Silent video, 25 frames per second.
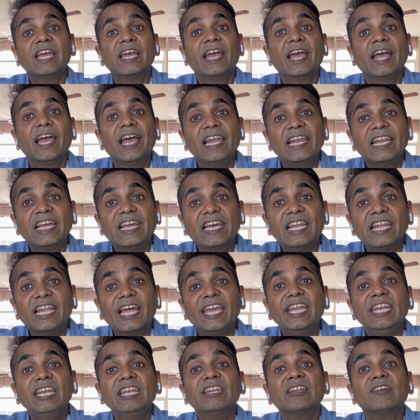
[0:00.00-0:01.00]

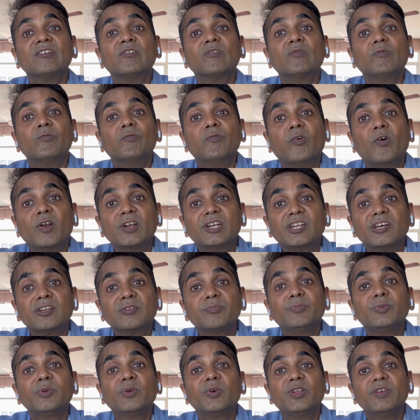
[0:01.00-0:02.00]
alkaline water
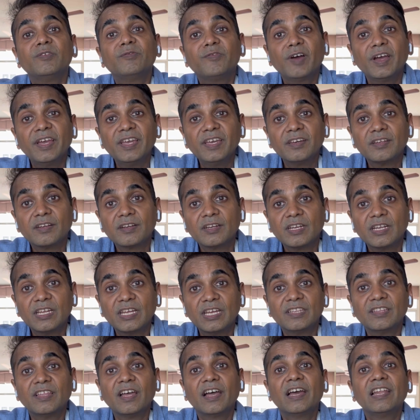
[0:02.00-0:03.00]
purifier.
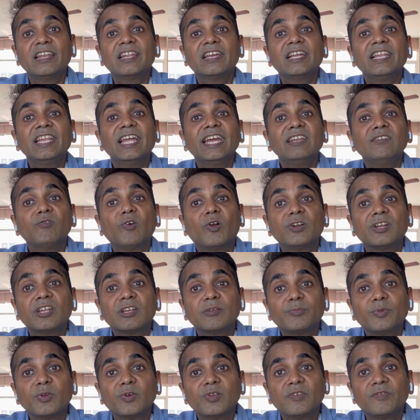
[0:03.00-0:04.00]
The alkaline water
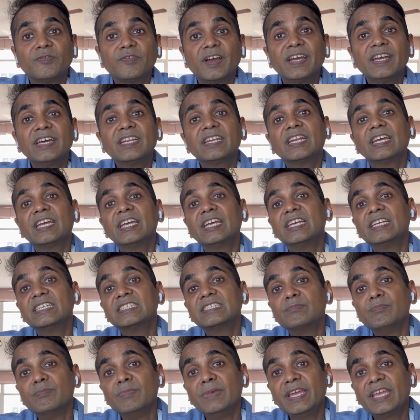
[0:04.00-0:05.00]
purifier
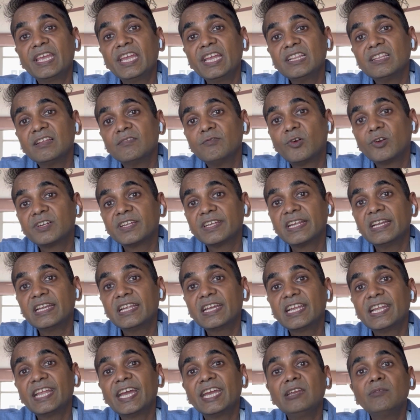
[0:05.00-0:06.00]
is making the water
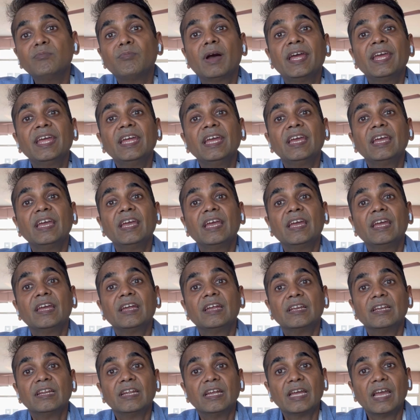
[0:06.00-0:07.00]
alkaline by
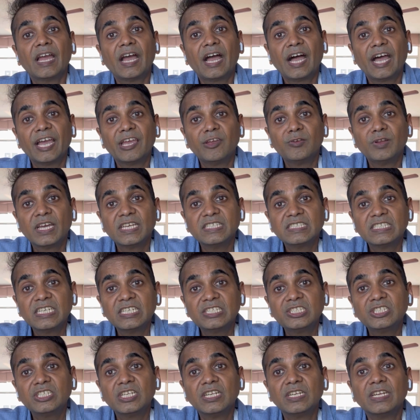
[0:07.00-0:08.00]

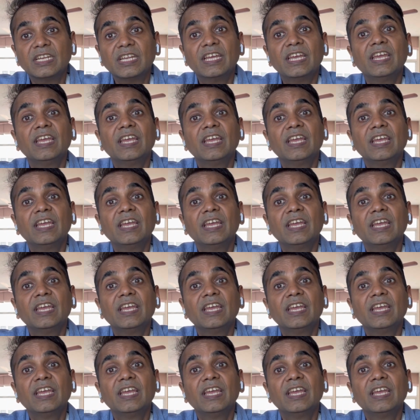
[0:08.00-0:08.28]
ionization.